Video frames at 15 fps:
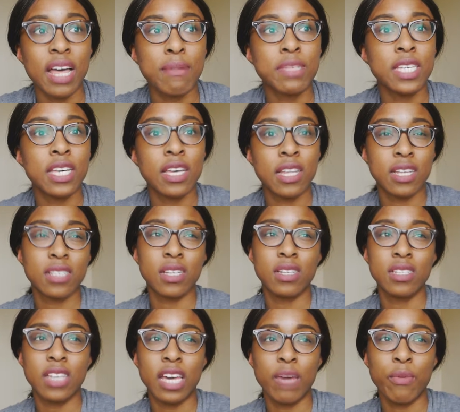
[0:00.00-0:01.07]
that particular
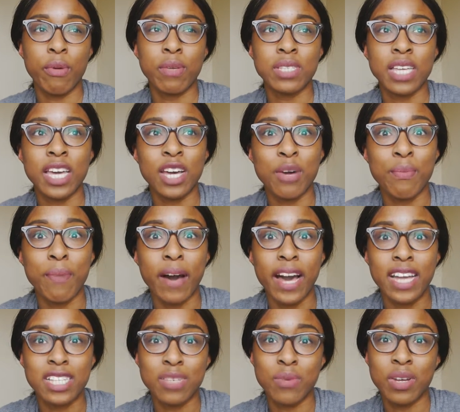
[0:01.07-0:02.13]
Sunday we were saying
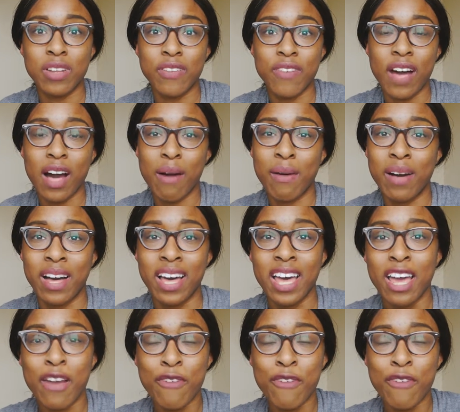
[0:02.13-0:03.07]
goodbye to one of our